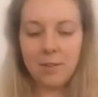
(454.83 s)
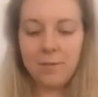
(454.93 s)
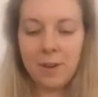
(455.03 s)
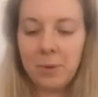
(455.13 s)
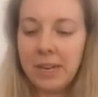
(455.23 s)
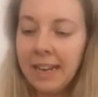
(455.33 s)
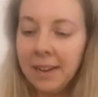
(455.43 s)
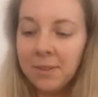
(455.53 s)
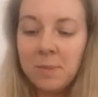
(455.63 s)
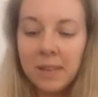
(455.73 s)
fabric.
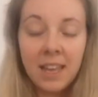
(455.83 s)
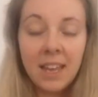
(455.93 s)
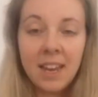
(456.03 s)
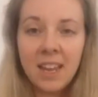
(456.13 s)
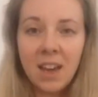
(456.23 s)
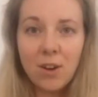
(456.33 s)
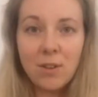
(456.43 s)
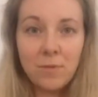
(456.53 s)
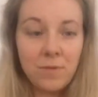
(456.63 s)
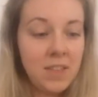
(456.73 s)
Now at the beginning
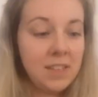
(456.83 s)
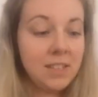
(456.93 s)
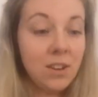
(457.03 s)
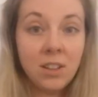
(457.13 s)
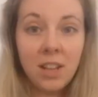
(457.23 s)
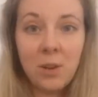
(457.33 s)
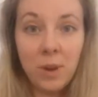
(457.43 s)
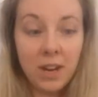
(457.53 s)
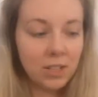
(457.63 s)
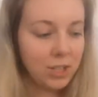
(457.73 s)
of this online
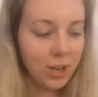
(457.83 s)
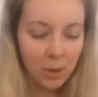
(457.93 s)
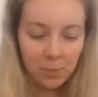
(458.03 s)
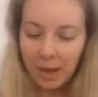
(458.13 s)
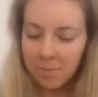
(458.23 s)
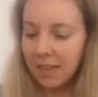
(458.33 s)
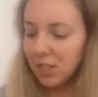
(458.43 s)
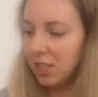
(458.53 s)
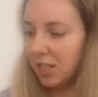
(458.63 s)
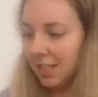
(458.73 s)
workshop, I
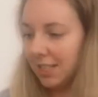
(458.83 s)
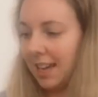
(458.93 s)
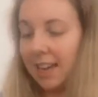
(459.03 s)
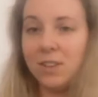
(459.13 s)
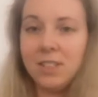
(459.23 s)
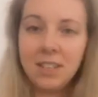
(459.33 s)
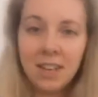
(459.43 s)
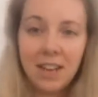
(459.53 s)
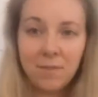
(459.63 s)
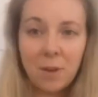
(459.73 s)
mentioned that if you
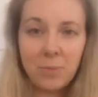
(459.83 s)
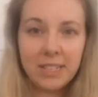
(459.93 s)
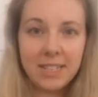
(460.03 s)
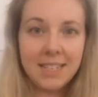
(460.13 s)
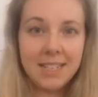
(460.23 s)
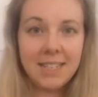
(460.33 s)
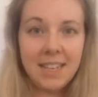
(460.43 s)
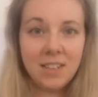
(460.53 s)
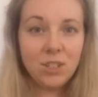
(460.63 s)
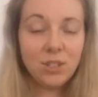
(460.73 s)
didn't have fabric scissors,
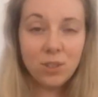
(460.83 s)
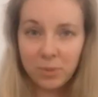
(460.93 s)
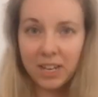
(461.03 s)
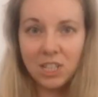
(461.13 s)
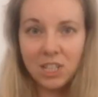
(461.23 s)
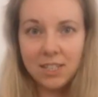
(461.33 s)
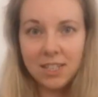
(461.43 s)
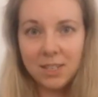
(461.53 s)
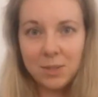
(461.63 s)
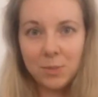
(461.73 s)
then just normal kitchen
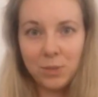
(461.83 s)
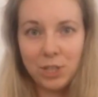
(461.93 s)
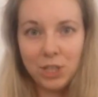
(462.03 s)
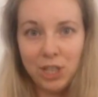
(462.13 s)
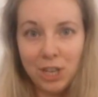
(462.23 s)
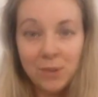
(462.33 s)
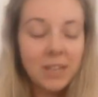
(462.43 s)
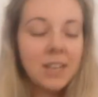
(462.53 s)
scissors would do.